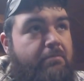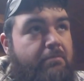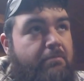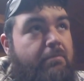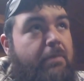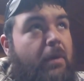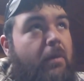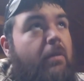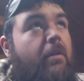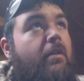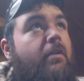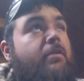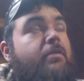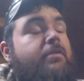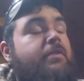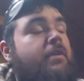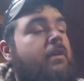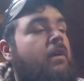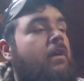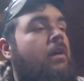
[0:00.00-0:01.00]
bolt
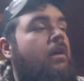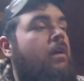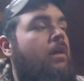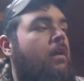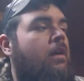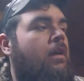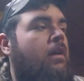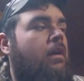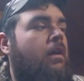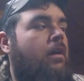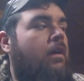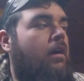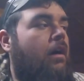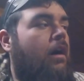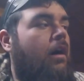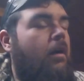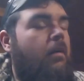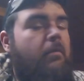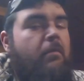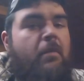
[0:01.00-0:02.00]
holes.
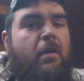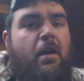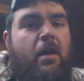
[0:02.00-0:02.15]
I'll